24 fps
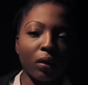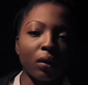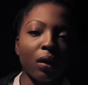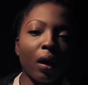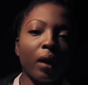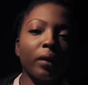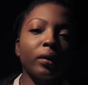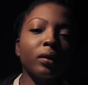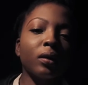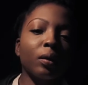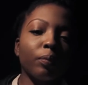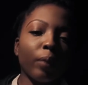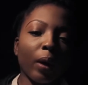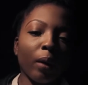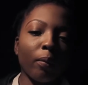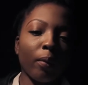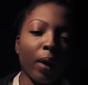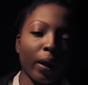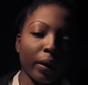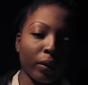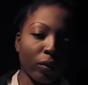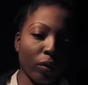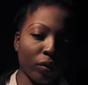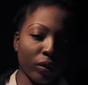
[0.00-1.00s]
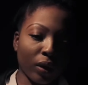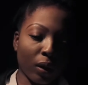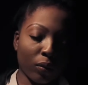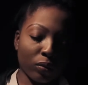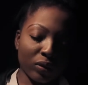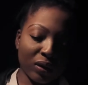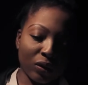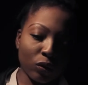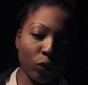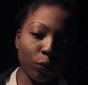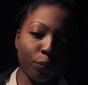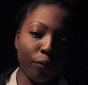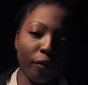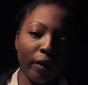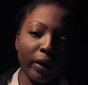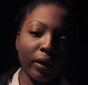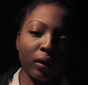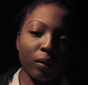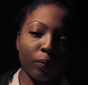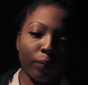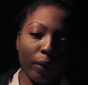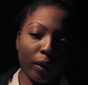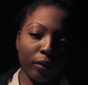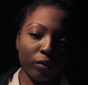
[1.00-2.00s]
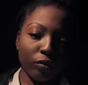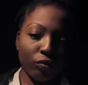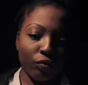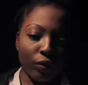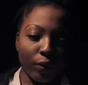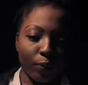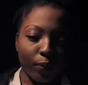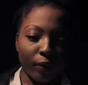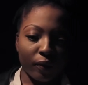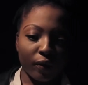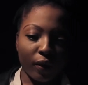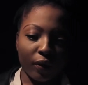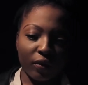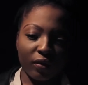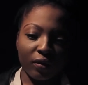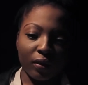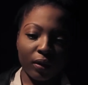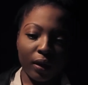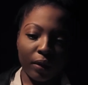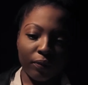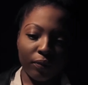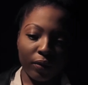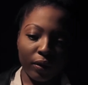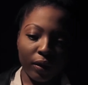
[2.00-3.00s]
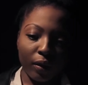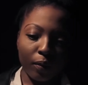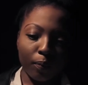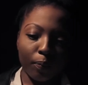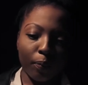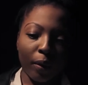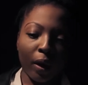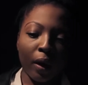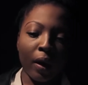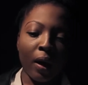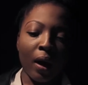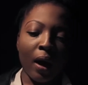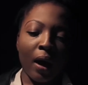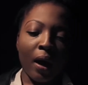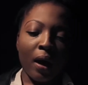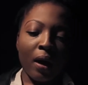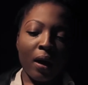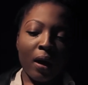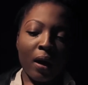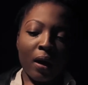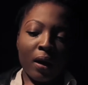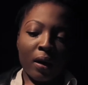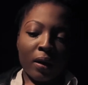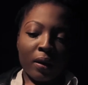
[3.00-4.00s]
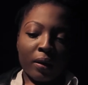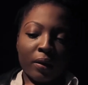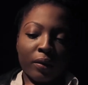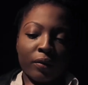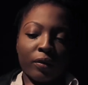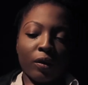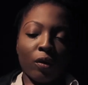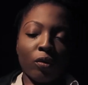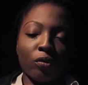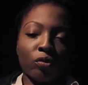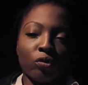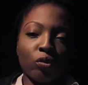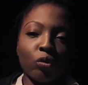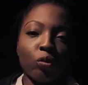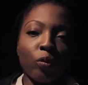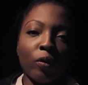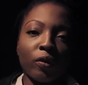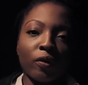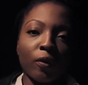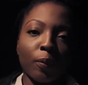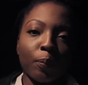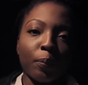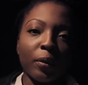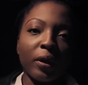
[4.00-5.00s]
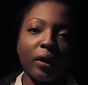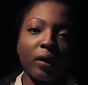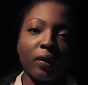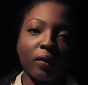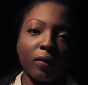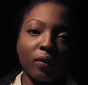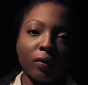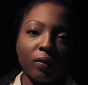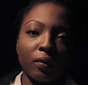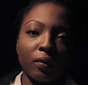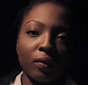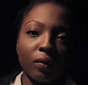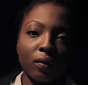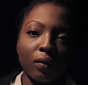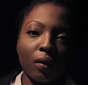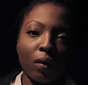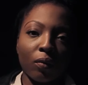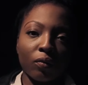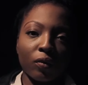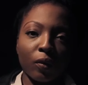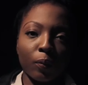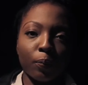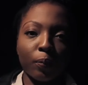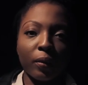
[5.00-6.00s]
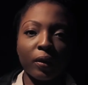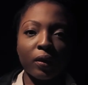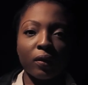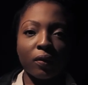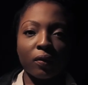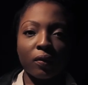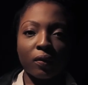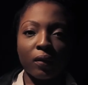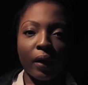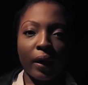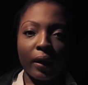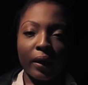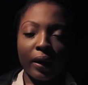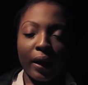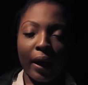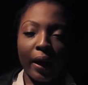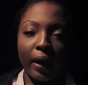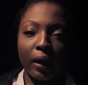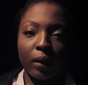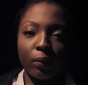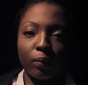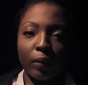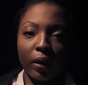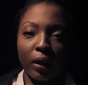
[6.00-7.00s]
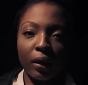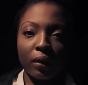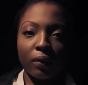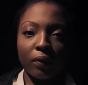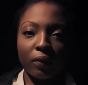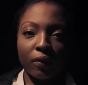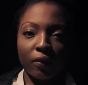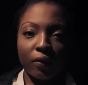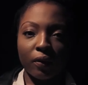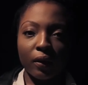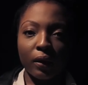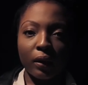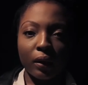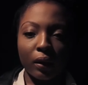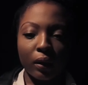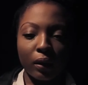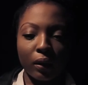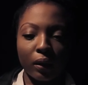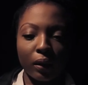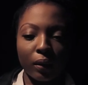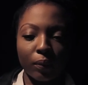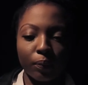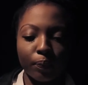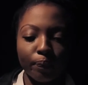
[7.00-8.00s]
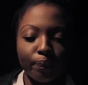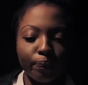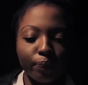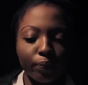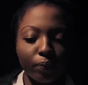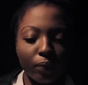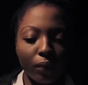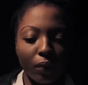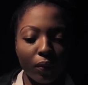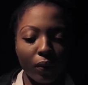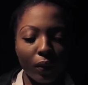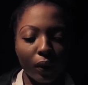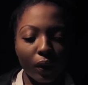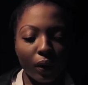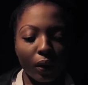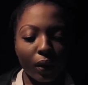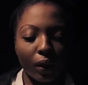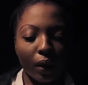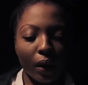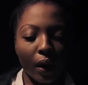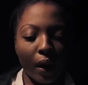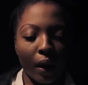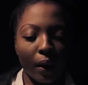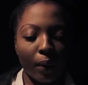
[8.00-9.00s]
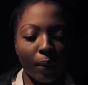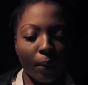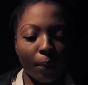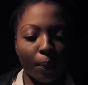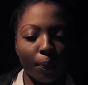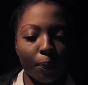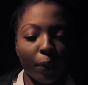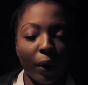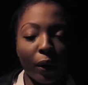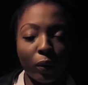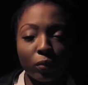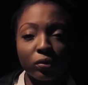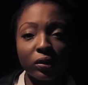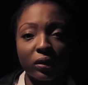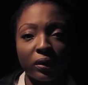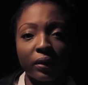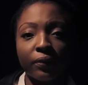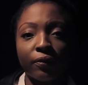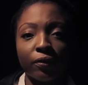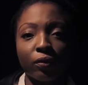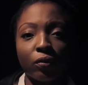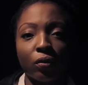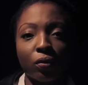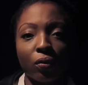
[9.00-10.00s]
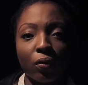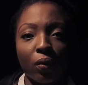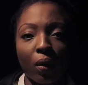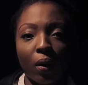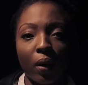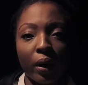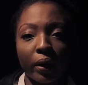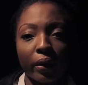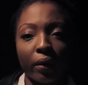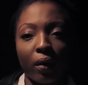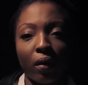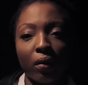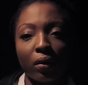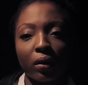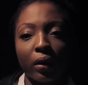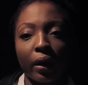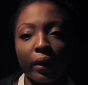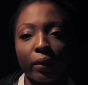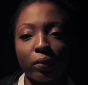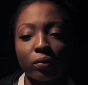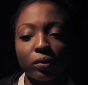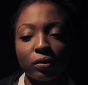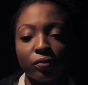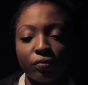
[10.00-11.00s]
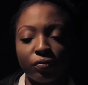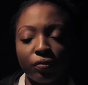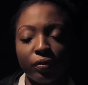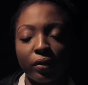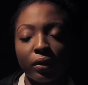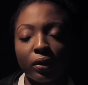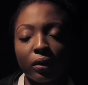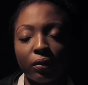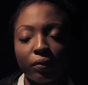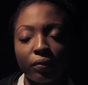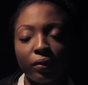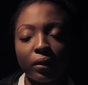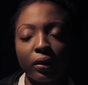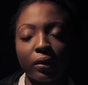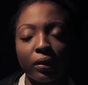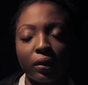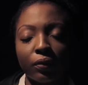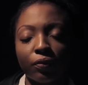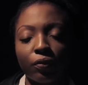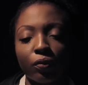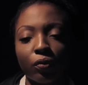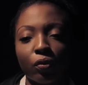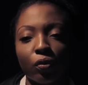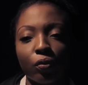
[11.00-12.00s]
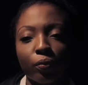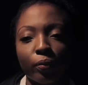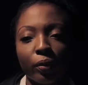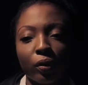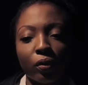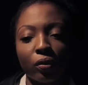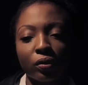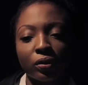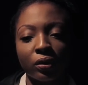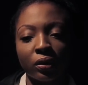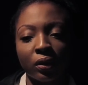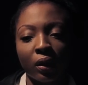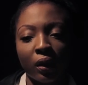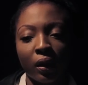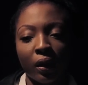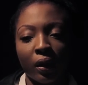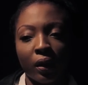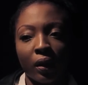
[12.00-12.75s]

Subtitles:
learning about my God. I was still praying about the repossession and everything. But there was almost a peace. There was a peace that came in seeking him. But it was difficult. I can't lie. It was really, really difficult, because